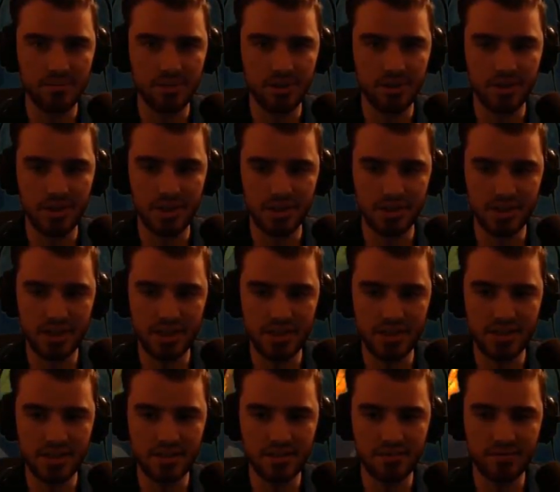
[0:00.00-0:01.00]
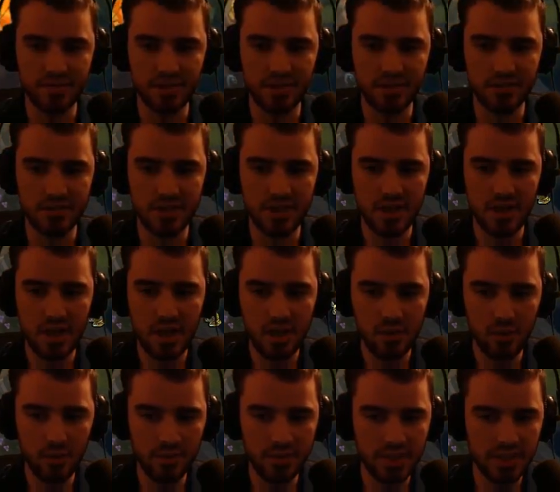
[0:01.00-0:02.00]
it changes how the fight goes.
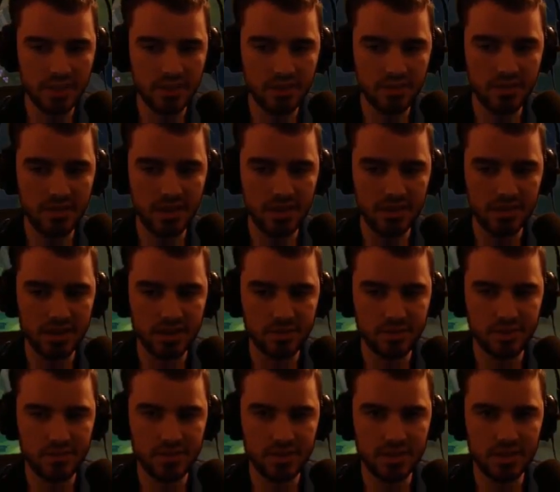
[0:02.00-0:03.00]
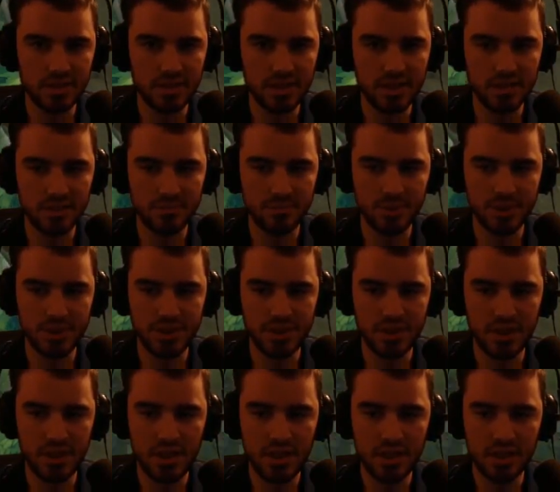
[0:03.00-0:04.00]
What we need to do now, since we have this lane pushing,
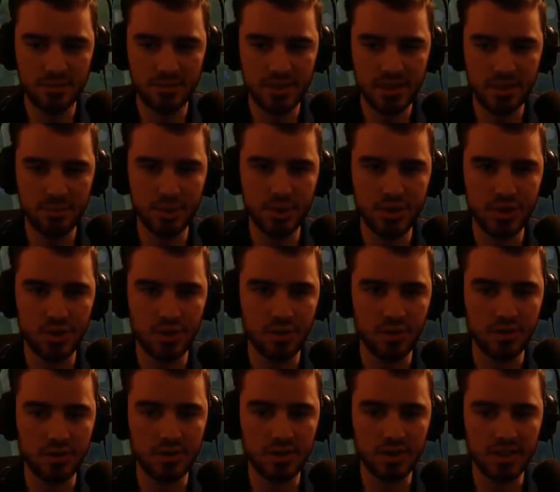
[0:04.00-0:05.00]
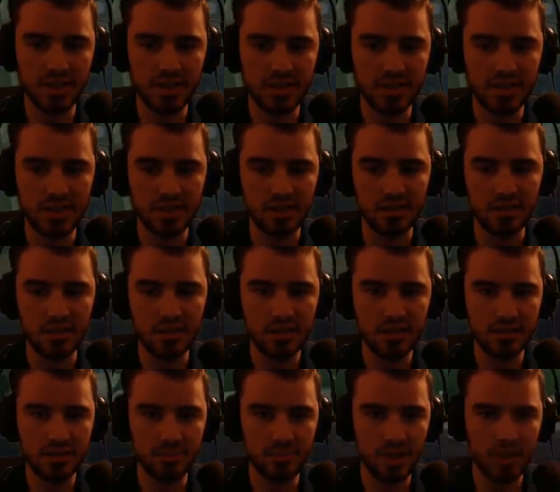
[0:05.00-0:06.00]
is we need to push all the lanes in.
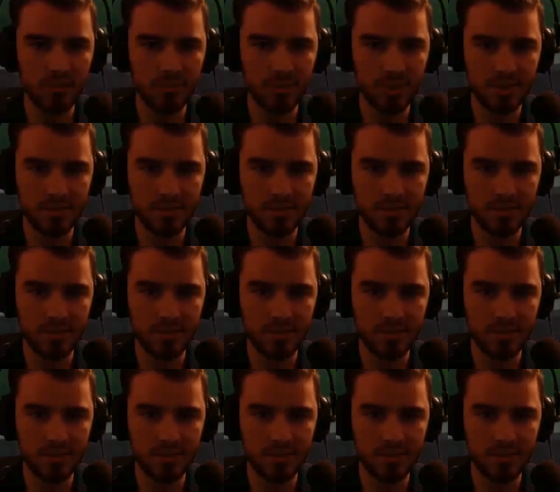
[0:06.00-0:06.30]
So bottom lane's